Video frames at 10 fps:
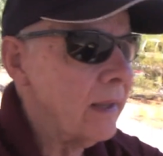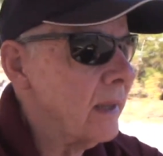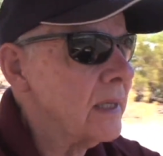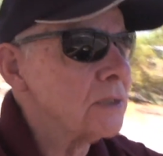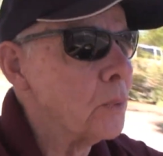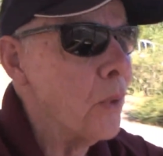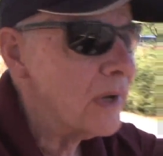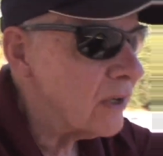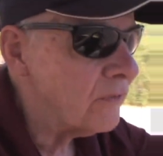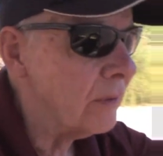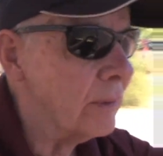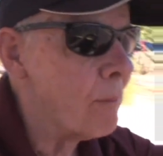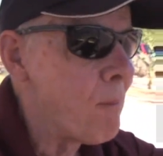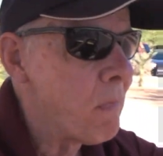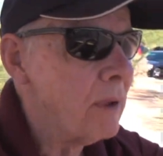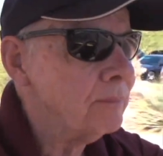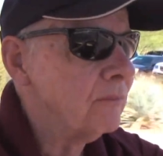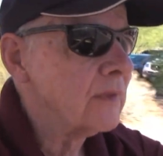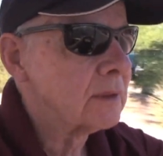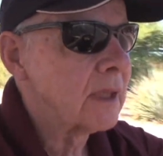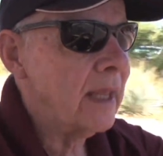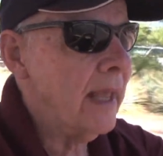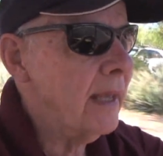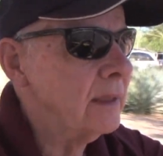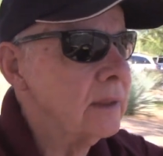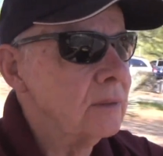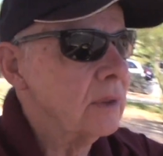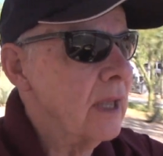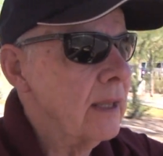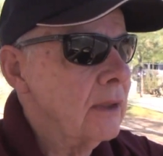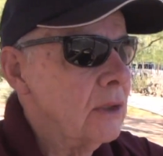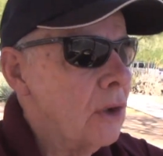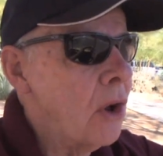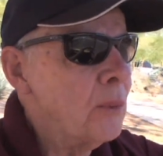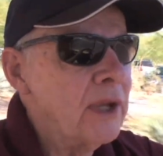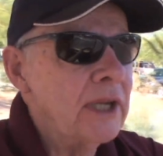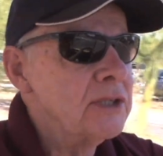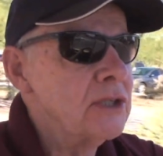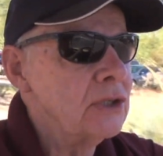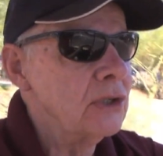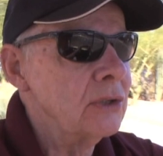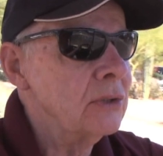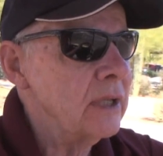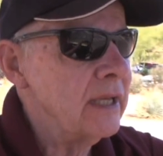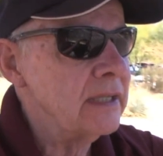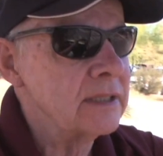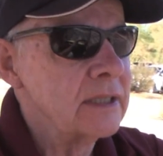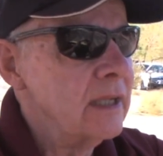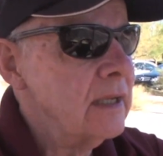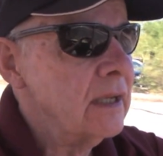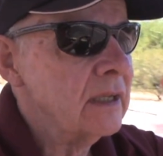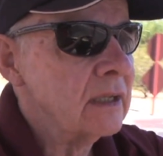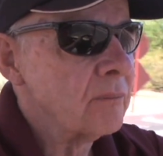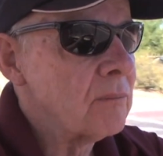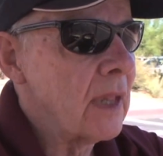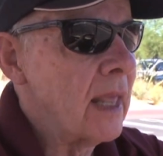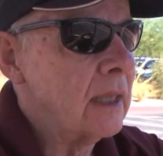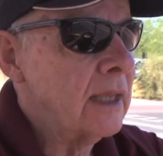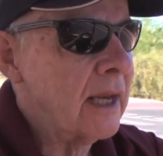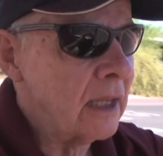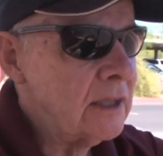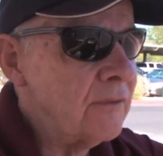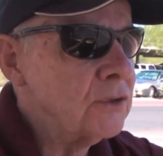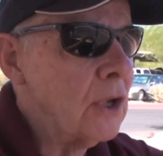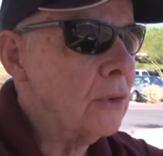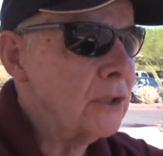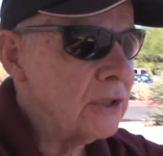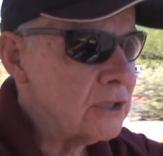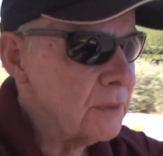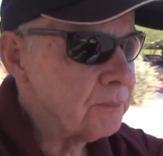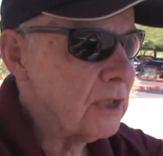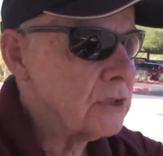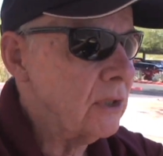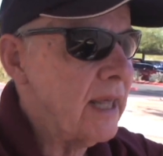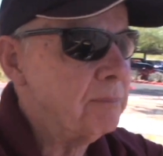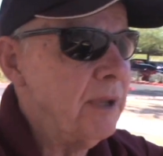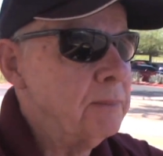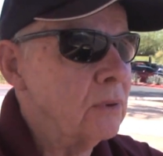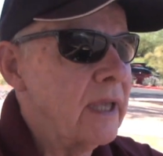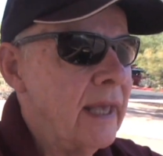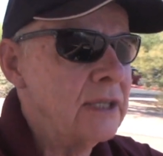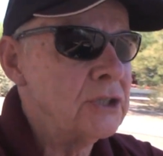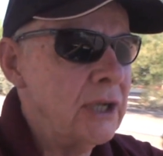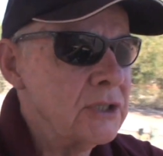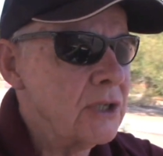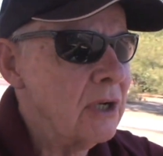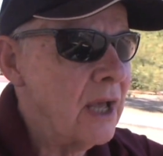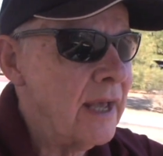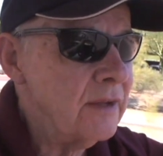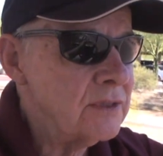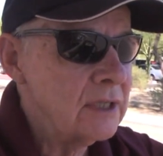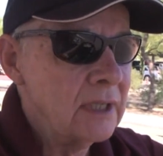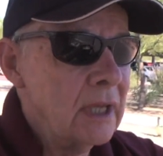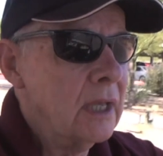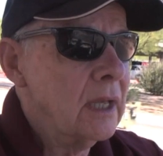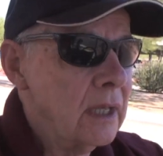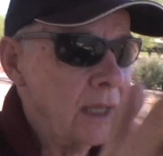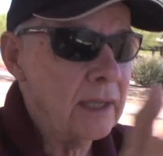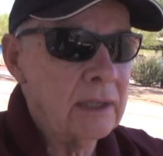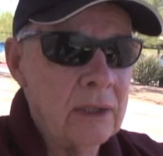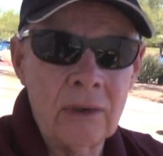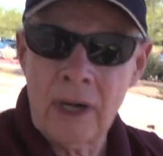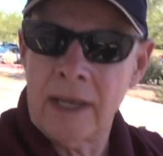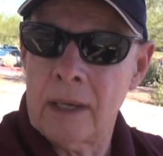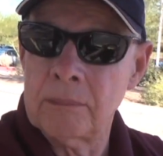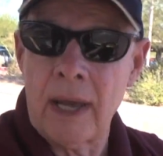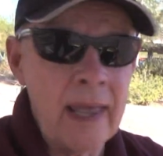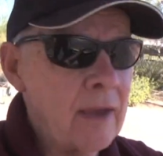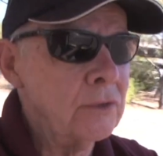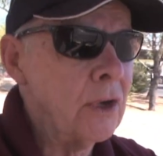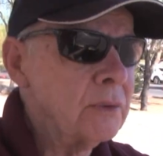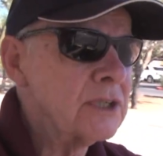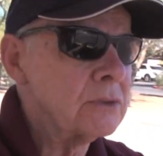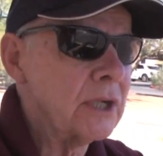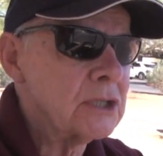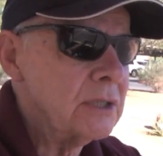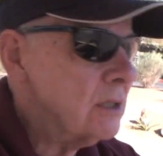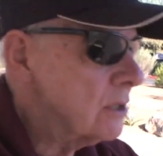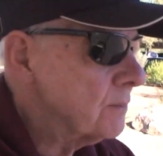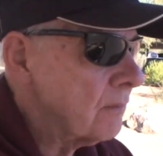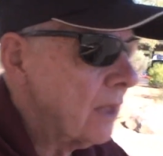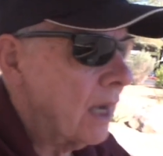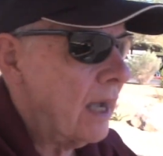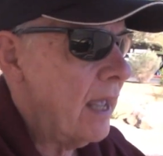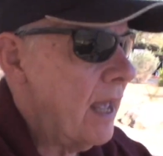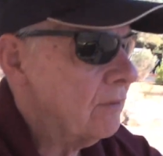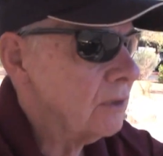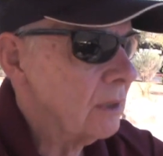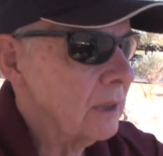and it's wonderful. And all we need to do is get enough donors so that people can change their lives. And here I am. I have no restrictions. I have